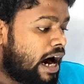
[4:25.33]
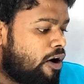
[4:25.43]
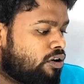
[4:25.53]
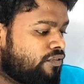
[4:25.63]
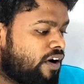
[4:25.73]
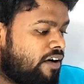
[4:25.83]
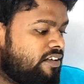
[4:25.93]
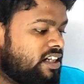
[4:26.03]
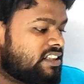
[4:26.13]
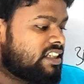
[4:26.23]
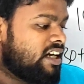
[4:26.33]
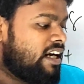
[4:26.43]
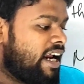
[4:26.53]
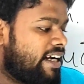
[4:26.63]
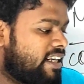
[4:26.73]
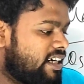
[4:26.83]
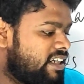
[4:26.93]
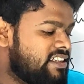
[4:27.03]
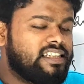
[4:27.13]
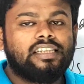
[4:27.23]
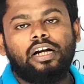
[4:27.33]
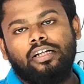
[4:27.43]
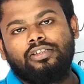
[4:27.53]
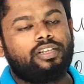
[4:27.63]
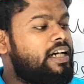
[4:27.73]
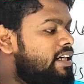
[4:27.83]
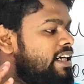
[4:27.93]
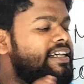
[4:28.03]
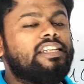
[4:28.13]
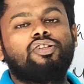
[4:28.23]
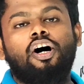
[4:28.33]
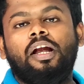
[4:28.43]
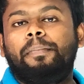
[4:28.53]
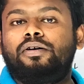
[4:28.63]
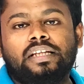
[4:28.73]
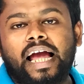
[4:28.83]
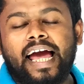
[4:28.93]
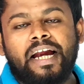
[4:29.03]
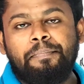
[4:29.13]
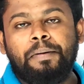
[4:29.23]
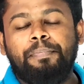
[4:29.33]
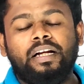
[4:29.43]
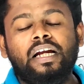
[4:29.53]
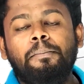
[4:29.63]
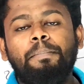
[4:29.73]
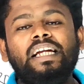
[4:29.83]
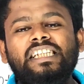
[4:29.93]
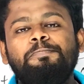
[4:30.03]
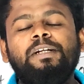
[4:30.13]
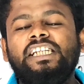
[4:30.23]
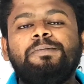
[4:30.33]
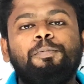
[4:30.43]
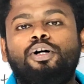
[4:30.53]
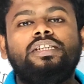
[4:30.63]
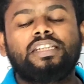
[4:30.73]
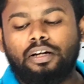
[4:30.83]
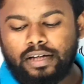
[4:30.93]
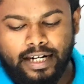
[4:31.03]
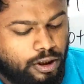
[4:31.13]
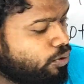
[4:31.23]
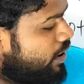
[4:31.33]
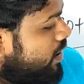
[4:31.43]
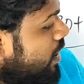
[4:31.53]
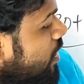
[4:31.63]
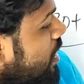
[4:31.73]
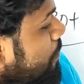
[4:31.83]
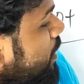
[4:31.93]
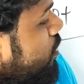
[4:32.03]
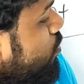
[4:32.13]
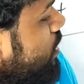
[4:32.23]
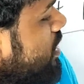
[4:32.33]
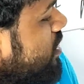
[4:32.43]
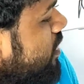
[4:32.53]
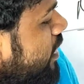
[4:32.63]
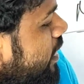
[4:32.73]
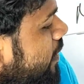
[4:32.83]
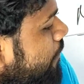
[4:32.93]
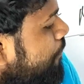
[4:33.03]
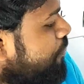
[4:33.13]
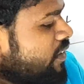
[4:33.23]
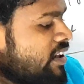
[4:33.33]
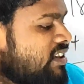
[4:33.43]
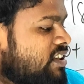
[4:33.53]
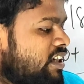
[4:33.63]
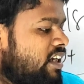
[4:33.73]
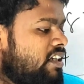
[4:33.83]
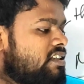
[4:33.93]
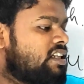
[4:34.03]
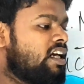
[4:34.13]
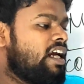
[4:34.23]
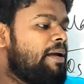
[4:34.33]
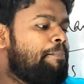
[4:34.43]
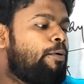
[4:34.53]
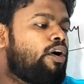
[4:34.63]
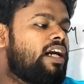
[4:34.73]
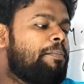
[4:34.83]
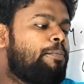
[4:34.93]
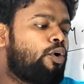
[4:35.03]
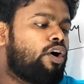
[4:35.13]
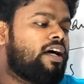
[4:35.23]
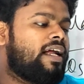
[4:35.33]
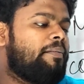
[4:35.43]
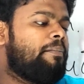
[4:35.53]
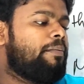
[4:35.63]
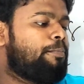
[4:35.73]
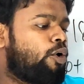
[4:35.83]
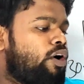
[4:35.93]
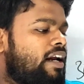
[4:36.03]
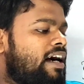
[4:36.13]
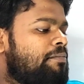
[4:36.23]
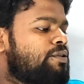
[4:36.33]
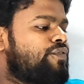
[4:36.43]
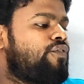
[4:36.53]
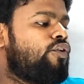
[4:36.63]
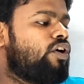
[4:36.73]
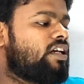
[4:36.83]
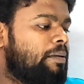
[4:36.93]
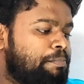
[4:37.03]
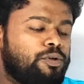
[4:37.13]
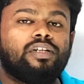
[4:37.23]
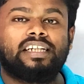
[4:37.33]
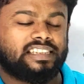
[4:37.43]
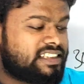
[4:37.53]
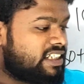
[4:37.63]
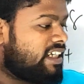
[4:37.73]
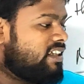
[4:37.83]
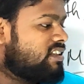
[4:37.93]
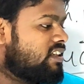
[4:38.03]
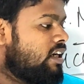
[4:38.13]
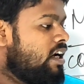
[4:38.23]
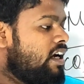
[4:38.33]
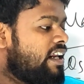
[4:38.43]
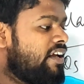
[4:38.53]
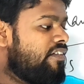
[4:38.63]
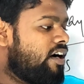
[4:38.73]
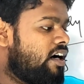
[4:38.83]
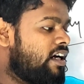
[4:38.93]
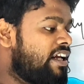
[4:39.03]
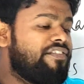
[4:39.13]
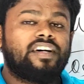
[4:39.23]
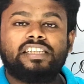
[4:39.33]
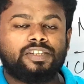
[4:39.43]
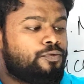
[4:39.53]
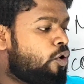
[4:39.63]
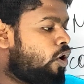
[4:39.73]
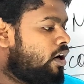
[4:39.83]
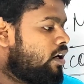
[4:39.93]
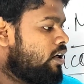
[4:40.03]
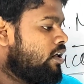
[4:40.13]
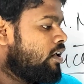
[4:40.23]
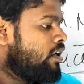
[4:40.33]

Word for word: count vowels, letter, digit, consonant. It is all about the array, people. Please pause it out and do it. Coming to the strings, important programs for computer. Strings, reverse word,